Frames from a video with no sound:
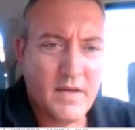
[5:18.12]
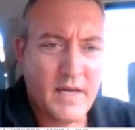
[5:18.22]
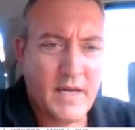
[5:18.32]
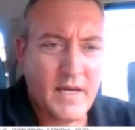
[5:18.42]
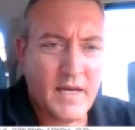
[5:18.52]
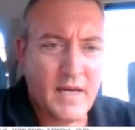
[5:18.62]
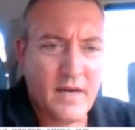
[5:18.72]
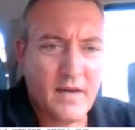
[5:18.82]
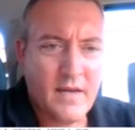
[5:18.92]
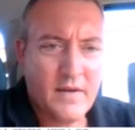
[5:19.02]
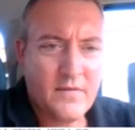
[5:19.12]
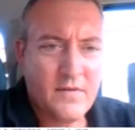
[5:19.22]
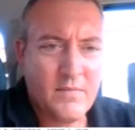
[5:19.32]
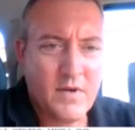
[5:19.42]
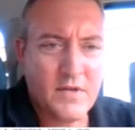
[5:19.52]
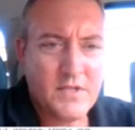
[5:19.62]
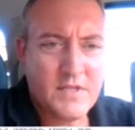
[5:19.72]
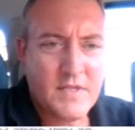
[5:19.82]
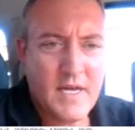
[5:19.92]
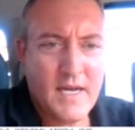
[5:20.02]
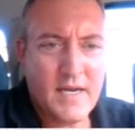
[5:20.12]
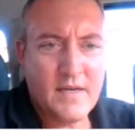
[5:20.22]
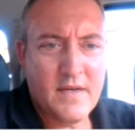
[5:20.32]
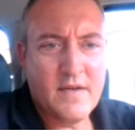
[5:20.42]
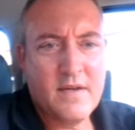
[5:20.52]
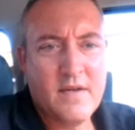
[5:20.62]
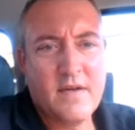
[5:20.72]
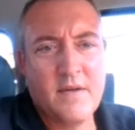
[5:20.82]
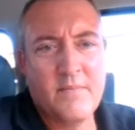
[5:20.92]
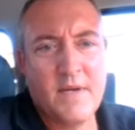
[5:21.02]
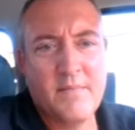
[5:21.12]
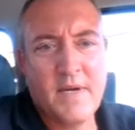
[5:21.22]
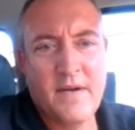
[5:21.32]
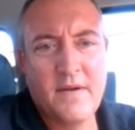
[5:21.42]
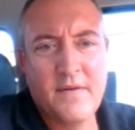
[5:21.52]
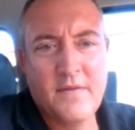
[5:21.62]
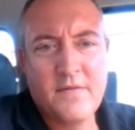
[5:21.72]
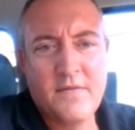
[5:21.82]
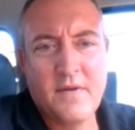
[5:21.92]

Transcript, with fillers: And and XMR-Stak on my miners.